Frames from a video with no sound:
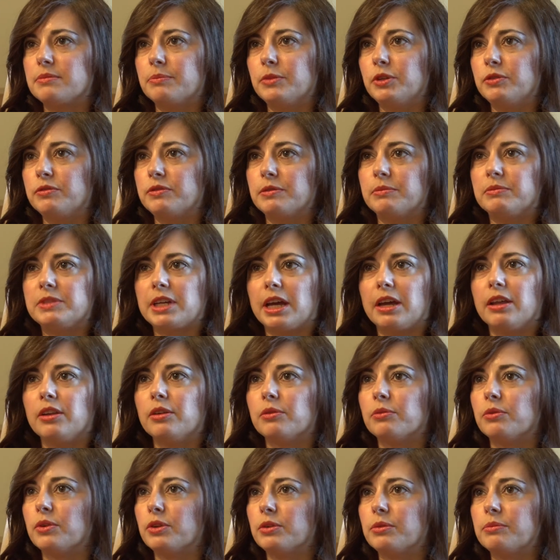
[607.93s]
moved them to
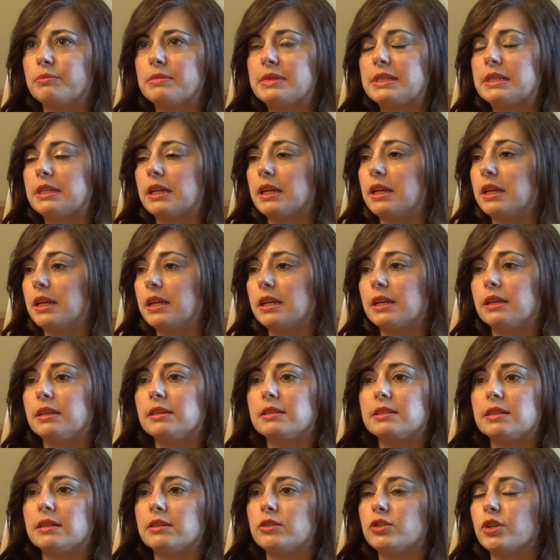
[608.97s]
other rooms,
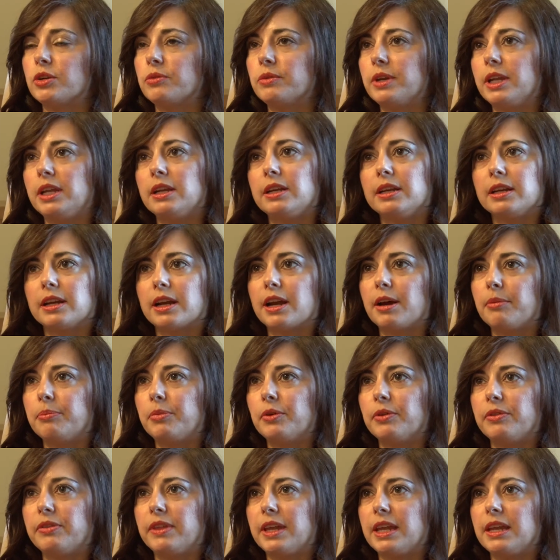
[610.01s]
and donated a
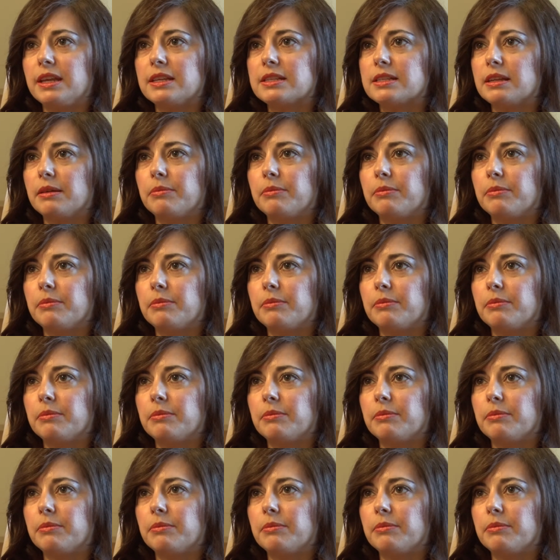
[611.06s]
couple things.